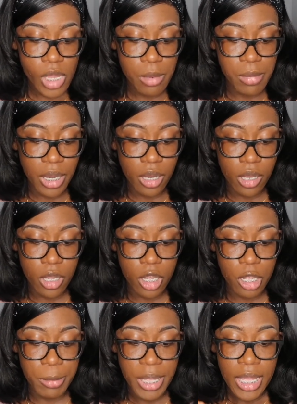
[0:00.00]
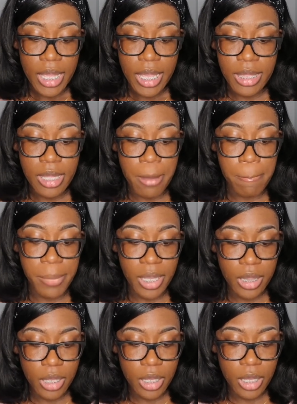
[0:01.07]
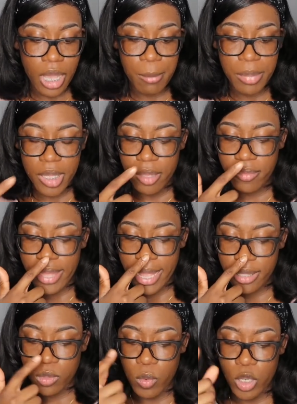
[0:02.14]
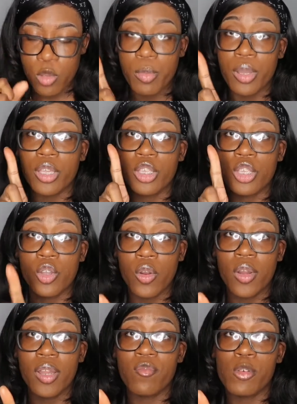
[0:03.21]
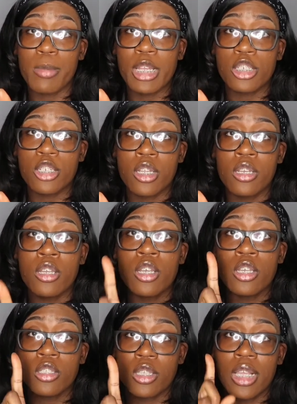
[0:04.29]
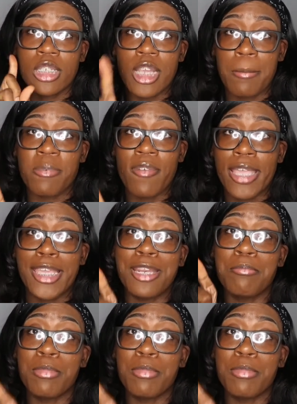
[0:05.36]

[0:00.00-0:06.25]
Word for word: but um and then billing i believe that's where you put your information so that shopify can